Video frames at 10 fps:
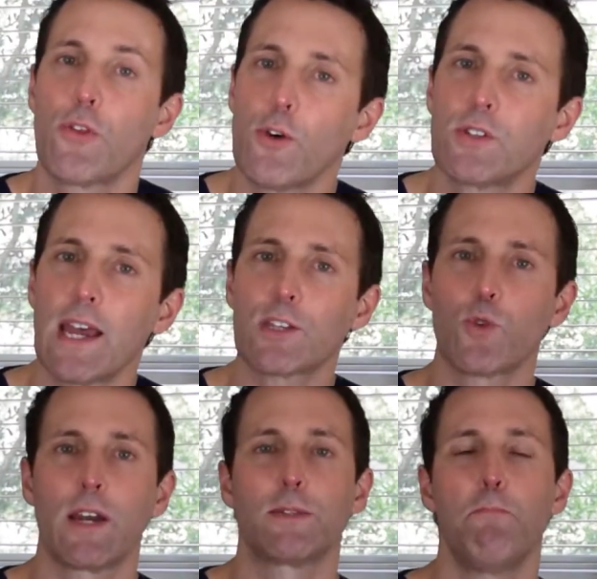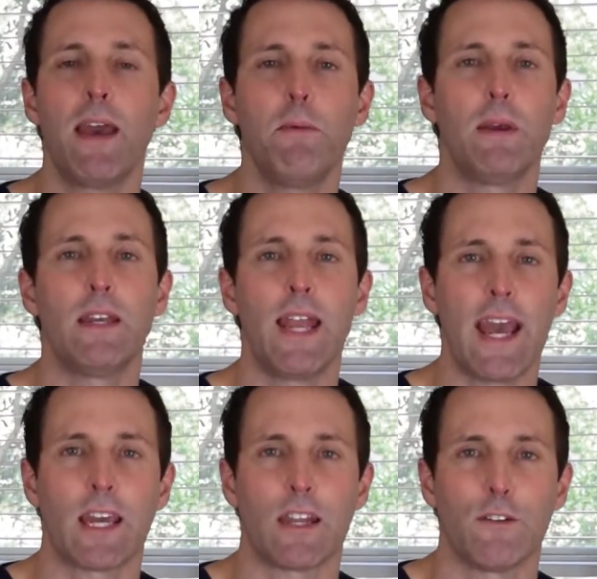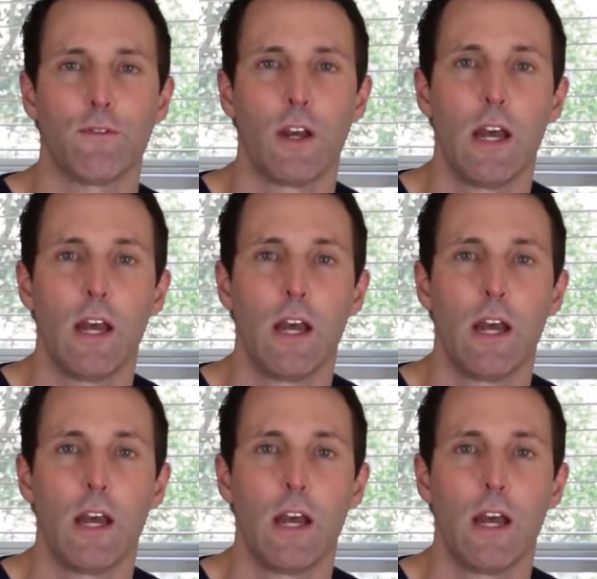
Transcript: those x-rays may be negative.